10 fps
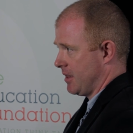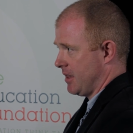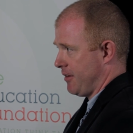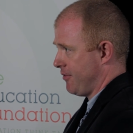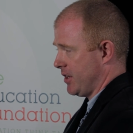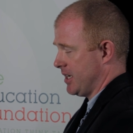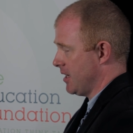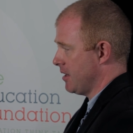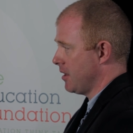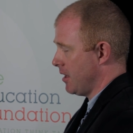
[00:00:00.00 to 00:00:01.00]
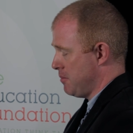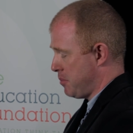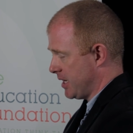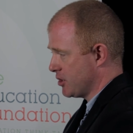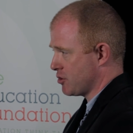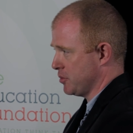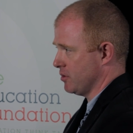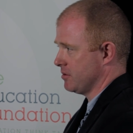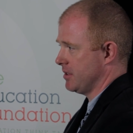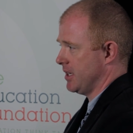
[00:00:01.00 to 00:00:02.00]
They find it
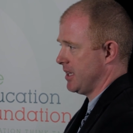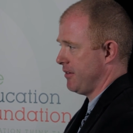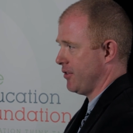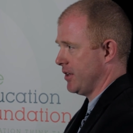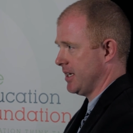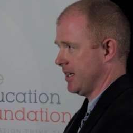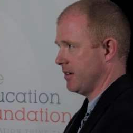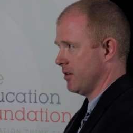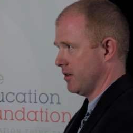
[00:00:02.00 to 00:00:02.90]
impenetrable, and they find it